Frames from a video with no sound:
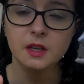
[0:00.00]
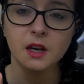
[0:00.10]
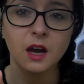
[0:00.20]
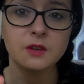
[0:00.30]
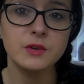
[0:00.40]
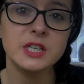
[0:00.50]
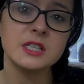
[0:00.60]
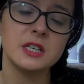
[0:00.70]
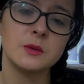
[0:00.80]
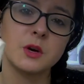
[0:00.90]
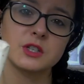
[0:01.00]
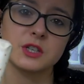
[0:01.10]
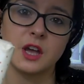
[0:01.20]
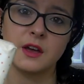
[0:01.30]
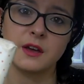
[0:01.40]
I recently
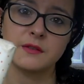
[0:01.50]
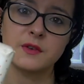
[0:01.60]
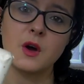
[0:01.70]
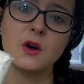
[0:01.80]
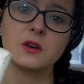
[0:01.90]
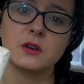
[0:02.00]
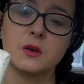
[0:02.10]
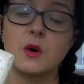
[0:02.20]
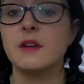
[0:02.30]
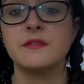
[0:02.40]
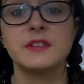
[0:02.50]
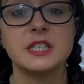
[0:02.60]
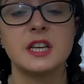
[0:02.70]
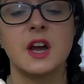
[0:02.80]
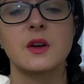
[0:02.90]
watched her blog or her
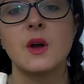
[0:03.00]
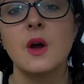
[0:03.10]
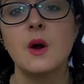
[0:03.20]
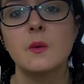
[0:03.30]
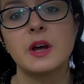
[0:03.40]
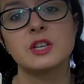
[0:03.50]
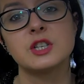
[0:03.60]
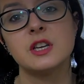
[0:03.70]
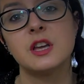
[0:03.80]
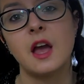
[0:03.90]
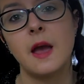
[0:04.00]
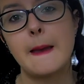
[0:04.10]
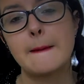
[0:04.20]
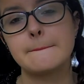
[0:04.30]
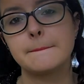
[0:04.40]
video where she
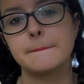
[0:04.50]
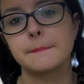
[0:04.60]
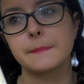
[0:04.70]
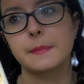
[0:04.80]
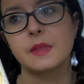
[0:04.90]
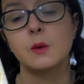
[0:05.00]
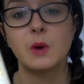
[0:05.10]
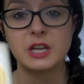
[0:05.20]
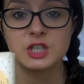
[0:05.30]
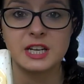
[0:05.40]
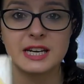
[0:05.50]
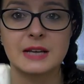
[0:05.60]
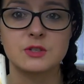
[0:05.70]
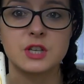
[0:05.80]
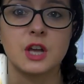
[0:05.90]

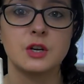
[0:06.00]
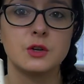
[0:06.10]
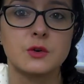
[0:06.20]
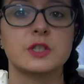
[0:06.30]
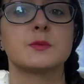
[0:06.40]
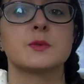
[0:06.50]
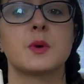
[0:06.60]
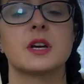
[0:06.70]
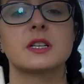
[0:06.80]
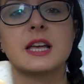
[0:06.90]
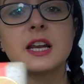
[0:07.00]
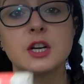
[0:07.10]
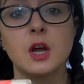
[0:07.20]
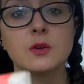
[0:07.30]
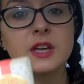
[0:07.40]
announced her new Christmas product, and I
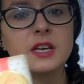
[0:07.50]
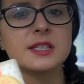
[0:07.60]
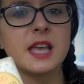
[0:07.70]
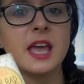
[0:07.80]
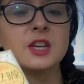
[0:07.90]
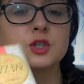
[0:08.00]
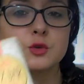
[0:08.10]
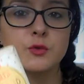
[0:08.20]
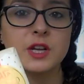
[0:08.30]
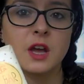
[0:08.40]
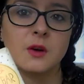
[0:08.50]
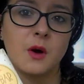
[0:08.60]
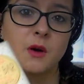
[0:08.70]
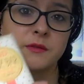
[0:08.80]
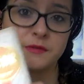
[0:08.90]
know there's a trio
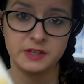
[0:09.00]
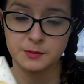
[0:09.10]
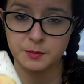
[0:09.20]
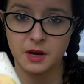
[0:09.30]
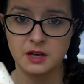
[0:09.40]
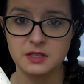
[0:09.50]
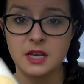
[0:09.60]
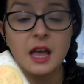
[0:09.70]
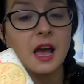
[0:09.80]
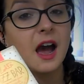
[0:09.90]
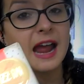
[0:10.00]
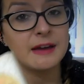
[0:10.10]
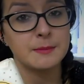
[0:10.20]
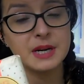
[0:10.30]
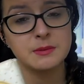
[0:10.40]
of Fizz Bars. I
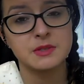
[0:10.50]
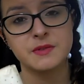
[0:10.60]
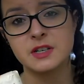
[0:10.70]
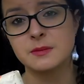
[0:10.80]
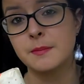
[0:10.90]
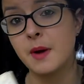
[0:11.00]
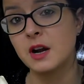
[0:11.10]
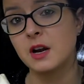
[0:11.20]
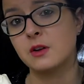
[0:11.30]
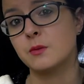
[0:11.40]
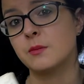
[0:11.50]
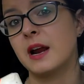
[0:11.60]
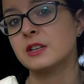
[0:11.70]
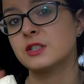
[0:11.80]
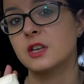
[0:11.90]
haven't been able to find them in my local
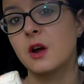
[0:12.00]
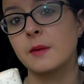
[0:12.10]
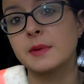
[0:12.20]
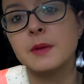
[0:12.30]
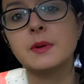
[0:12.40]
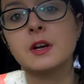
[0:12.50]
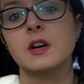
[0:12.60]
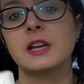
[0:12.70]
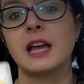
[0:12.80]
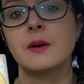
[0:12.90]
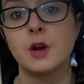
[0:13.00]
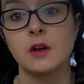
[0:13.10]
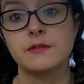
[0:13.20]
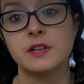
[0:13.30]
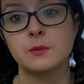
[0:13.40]
branch, so I'm keeping a lookout and
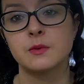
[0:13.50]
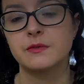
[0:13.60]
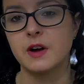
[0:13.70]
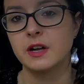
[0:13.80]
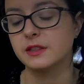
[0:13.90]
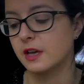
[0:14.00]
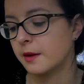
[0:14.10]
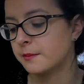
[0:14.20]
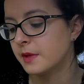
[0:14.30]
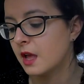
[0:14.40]
hopefully we'll find them.